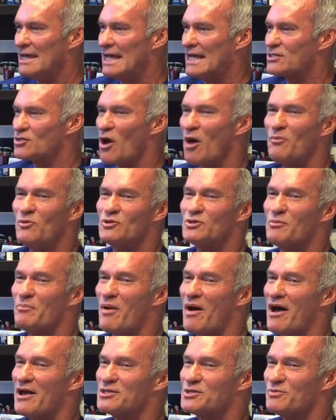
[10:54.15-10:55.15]
It's almost
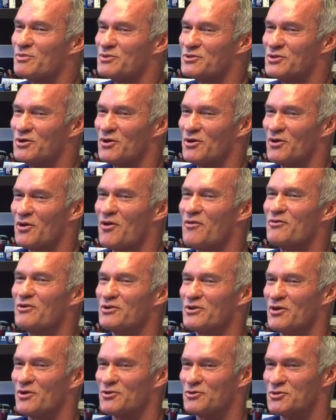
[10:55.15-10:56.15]
impossible to
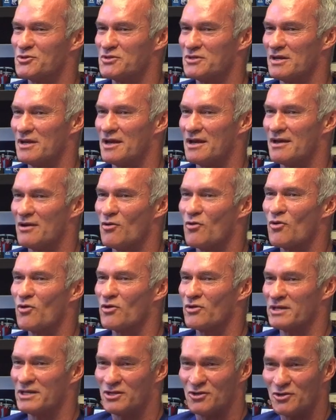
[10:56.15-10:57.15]
overdose
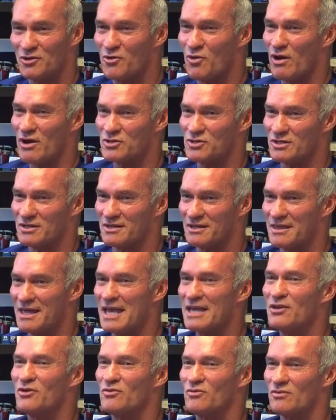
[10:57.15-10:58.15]
orally. Good question.
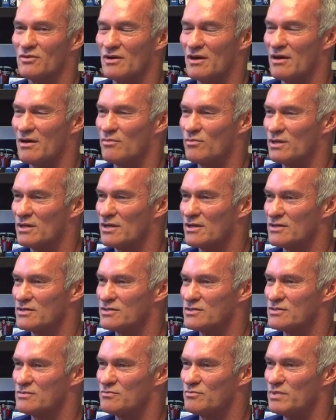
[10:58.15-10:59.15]
Thank you.
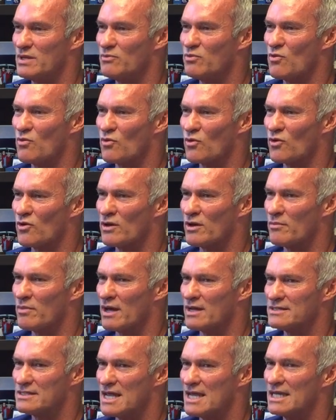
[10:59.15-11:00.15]
Because people worry
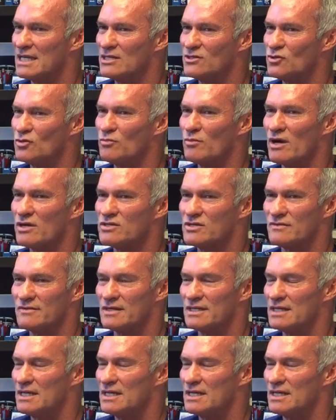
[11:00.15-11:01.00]
about taking too much of